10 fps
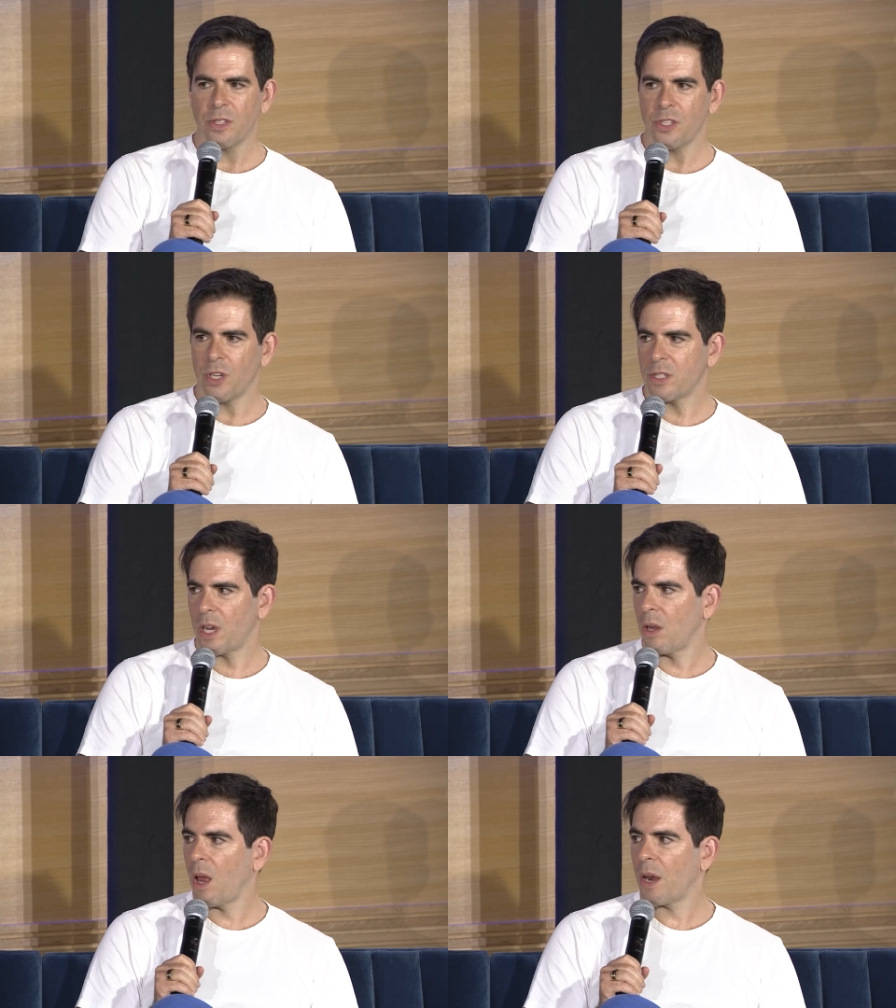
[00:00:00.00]
shut
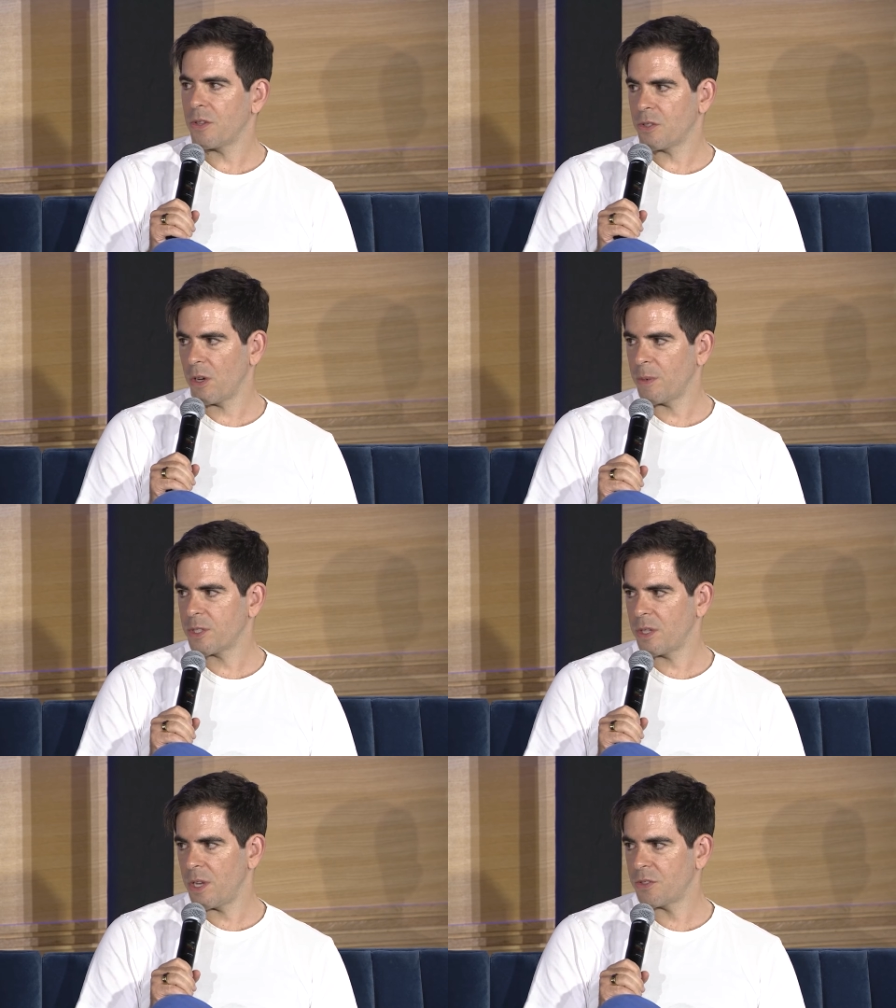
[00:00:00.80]
down a lot of the tournaments
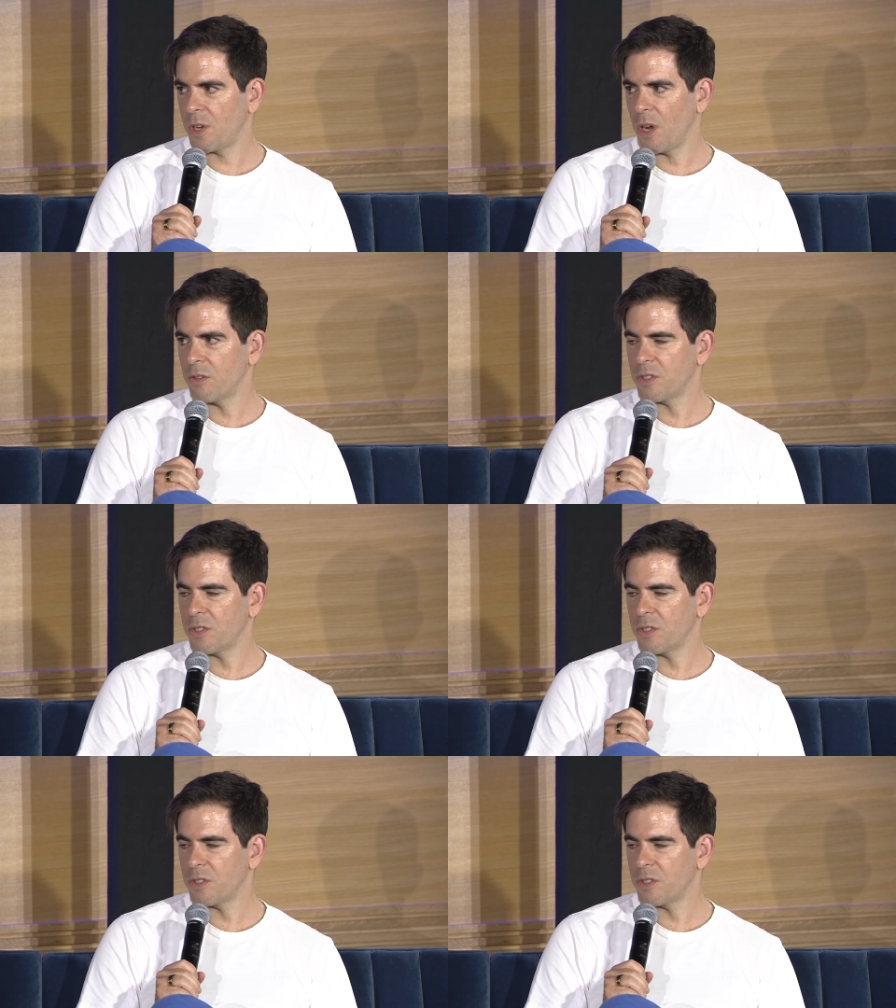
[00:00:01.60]
on the East Coast.